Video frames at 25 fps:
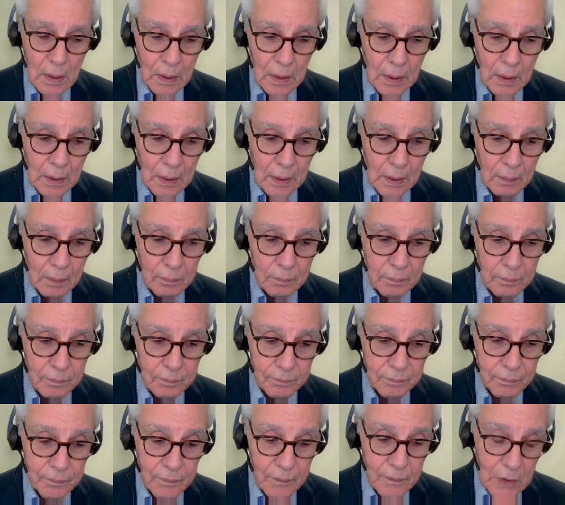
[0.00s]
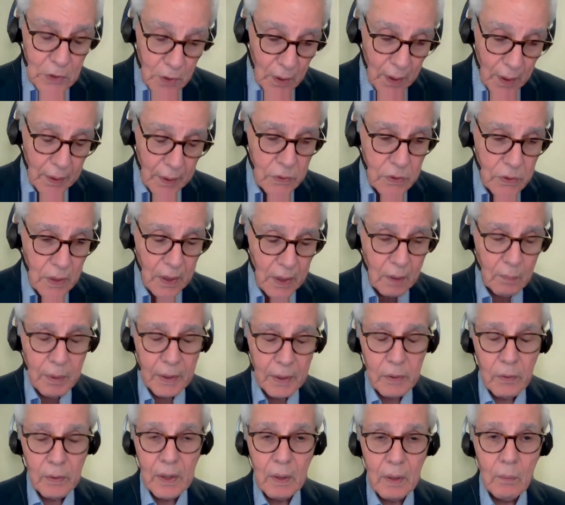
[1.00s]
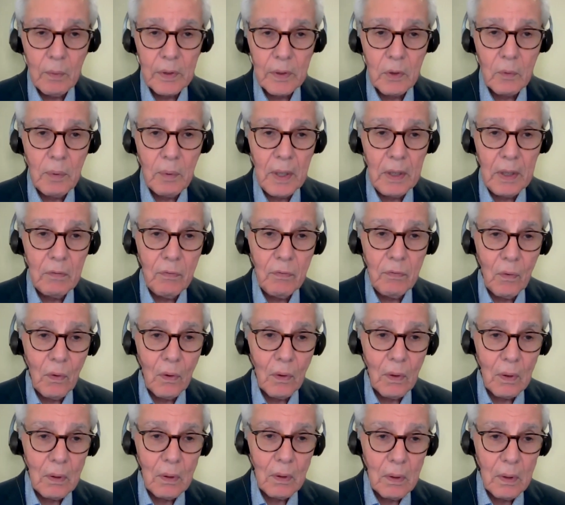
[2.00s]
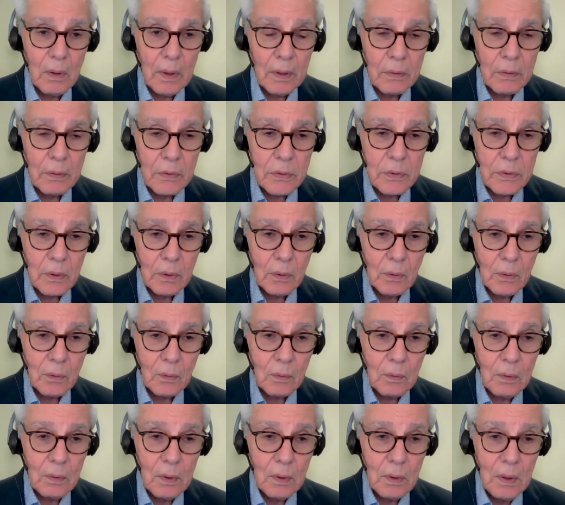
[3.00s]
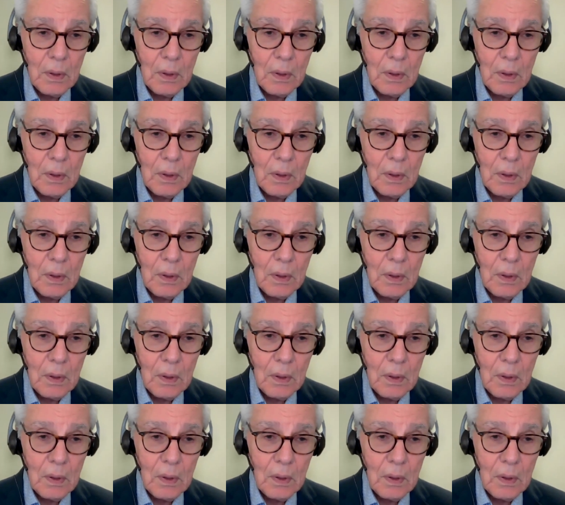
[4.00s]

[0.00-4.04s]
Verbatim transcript: uh, sorry to say it, but you get what you pay for, and so